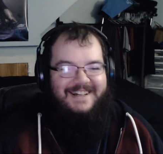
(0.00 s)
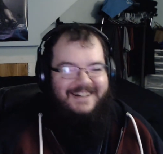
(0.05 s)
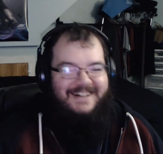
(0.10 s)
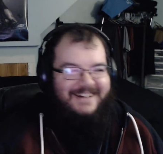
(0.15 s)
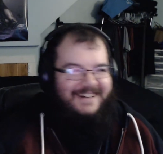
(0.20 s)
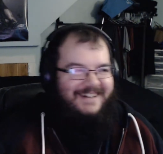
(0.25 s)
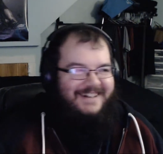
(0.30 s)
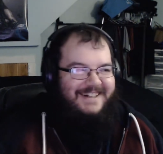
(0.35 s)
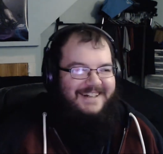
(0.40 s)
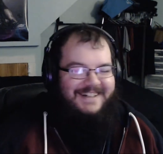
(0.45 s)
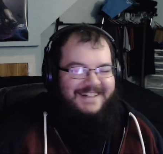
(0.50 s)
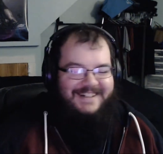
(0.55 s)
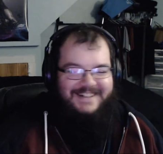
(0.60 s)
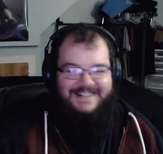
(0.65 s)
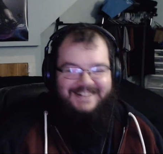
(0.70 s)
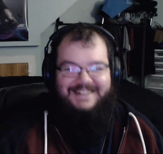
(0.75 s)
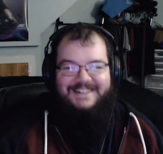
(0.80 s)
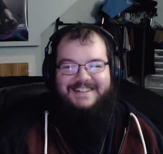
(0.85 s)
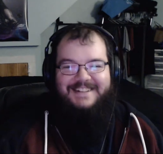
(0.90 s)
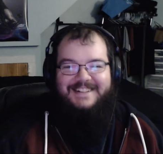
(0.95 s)

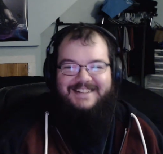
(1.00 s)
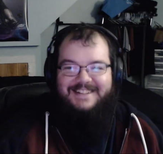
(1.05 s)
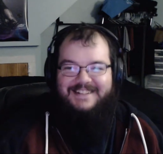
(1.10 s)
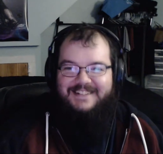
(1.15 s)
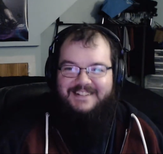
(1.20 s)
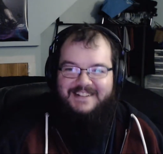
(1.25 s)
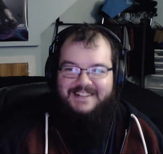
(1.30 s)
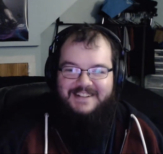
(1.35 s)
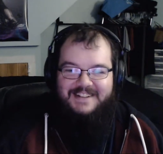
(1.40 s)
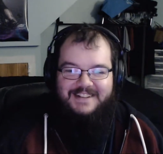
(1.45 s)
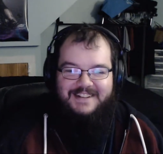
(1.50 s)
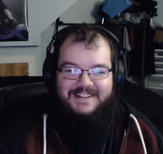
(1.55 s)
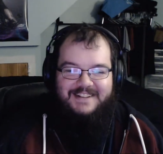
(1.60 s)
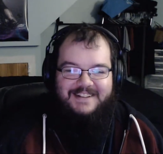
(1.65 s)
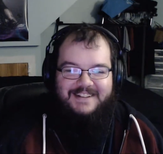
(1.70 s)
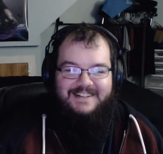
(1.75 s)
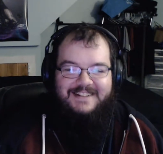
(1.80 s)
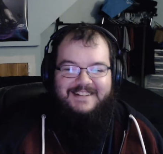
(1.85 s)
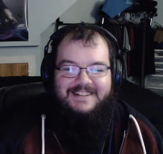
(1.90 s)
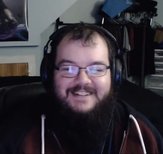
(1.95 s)

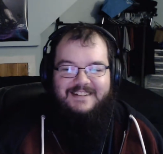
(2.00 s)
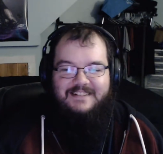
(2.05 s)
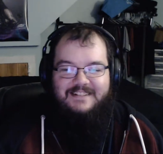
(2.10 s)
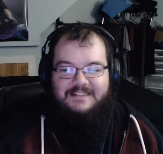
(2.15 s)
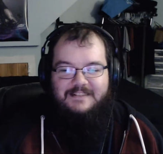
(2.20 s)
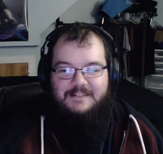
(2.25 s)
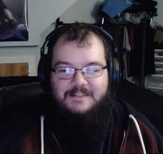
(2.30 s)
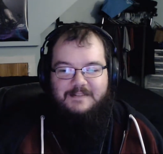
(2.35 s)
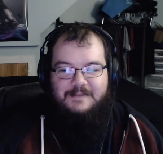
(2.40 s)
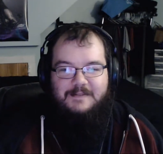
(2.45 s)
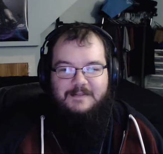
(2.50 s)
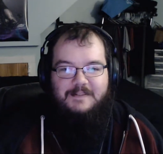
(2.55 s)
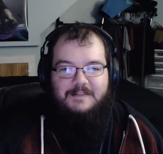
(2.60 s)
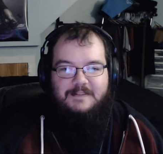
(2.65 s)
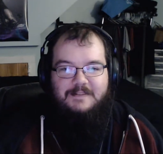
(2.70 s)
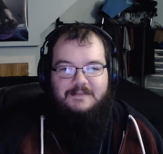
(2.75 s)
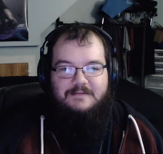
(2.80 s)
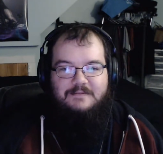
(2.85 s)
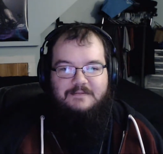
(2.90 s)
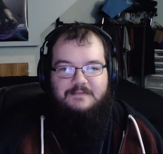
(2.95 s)

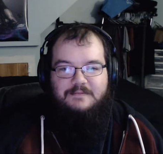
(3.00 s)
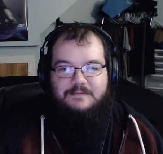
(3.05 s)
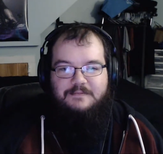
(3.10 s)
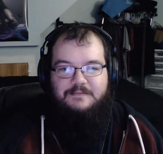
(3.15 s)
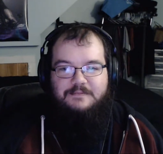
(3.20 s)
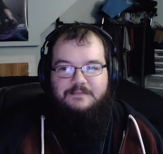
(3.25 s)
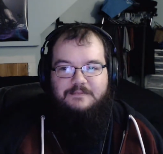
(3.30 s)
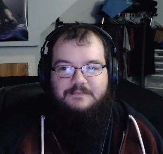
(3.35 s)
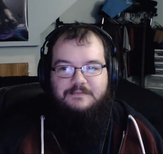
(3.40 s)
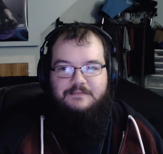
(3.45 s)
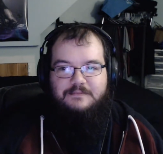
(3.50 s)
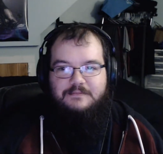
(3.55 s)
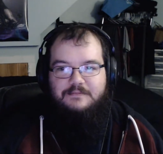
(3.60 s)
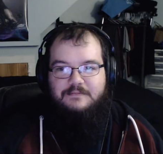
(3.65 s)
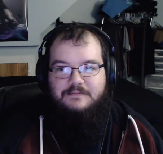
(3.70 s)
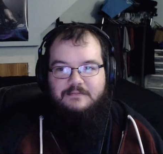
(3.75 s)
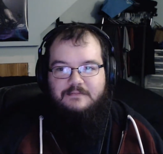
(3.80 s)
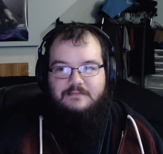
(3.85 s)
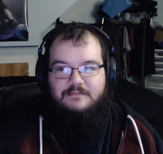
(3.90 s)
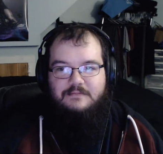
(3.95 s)

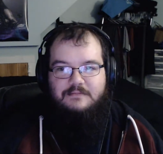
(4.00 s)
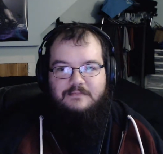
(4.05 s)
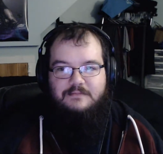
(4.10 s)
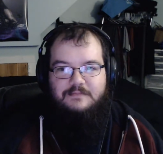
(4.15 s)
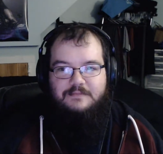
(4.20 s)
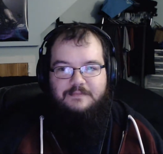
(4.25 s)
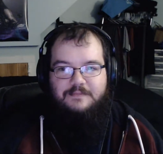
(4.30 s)
(no one is talking)